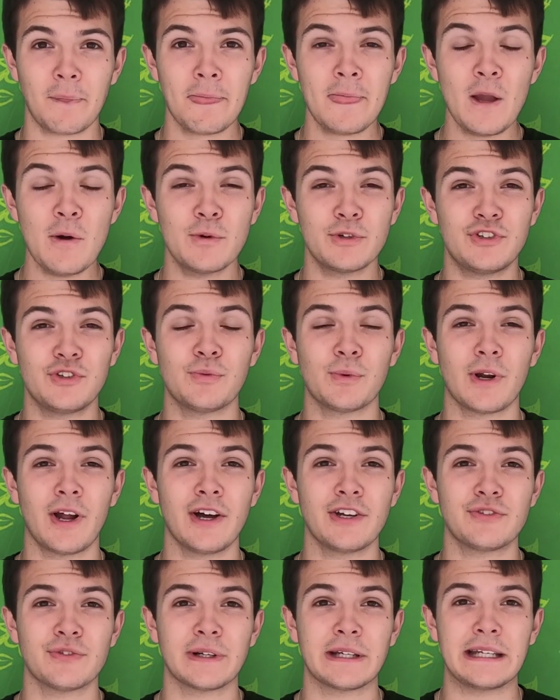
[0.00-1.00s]
which is what I
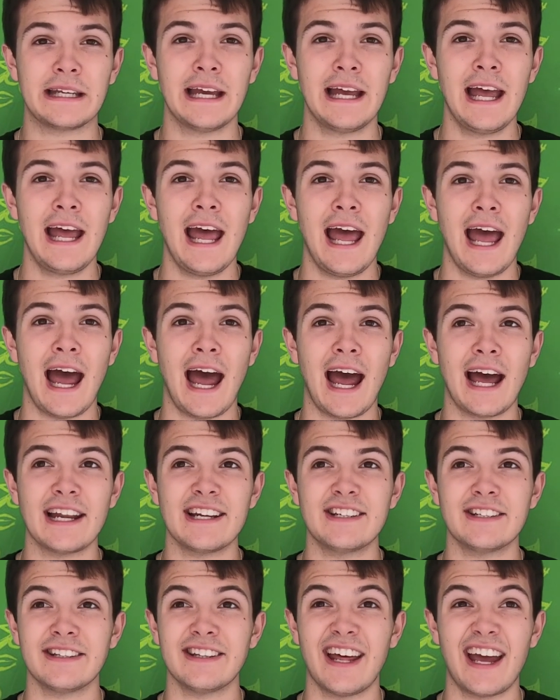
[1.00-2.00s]
drink,
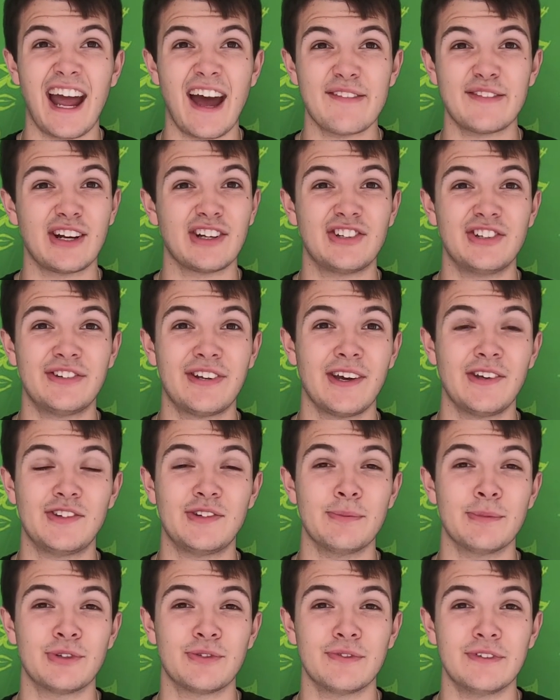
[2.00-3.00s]
and they haven't actually tasted
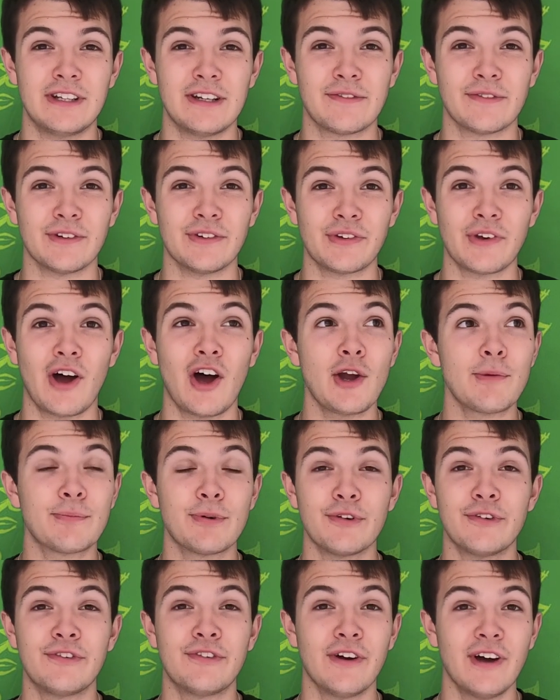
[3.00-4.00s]
much of a difference. I
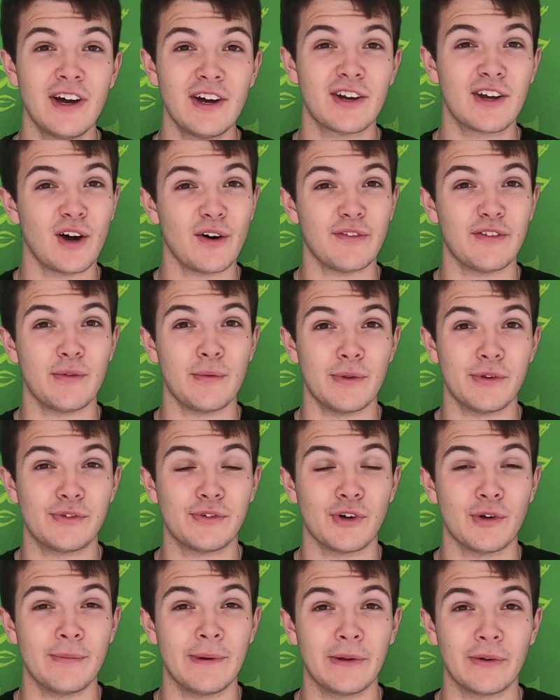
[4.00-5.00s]
prefer coffee with
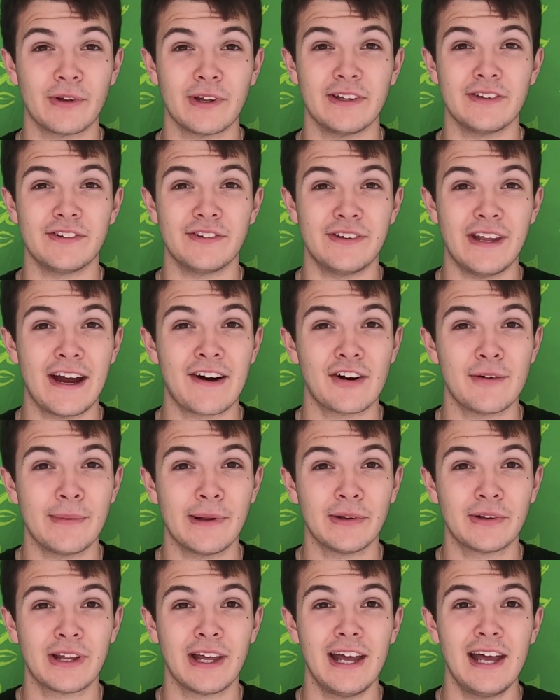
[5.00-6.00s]
soy milk into dairy
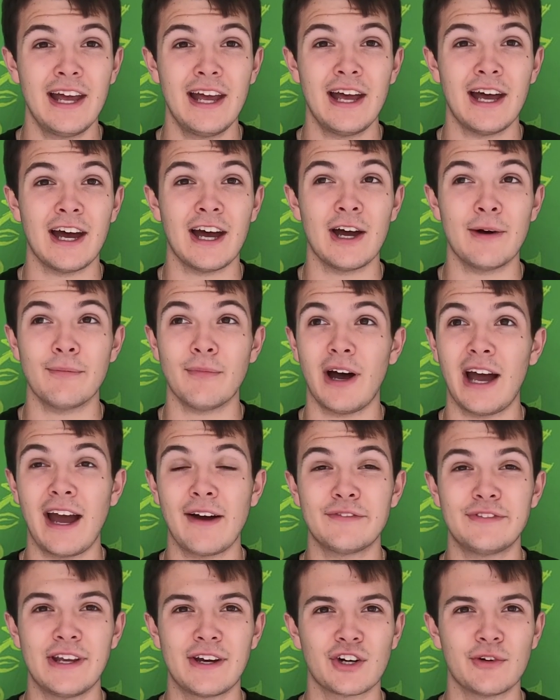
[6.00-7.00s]
milk. I have
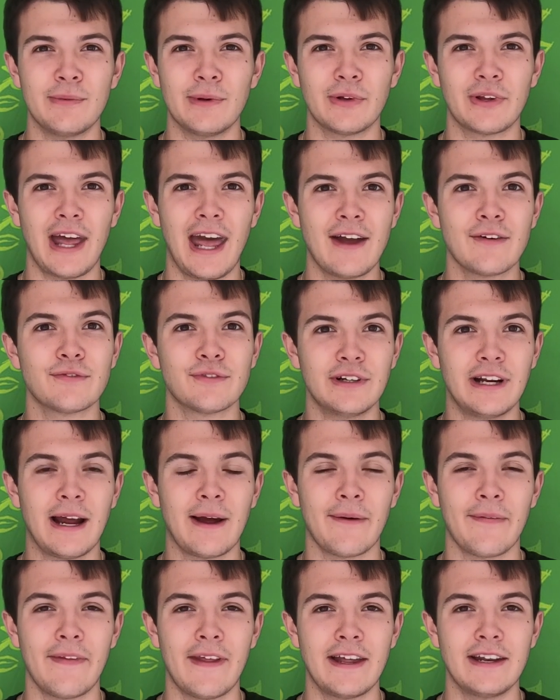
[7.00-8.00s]
dairy milk every now
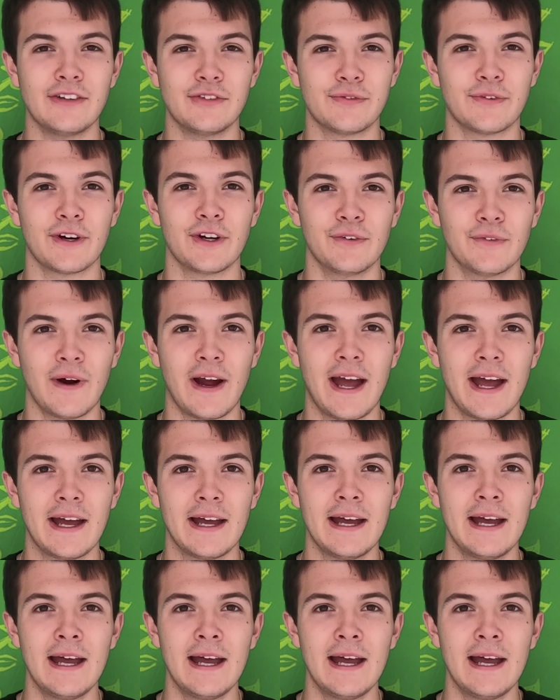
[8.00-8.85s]
and then, it's very rare,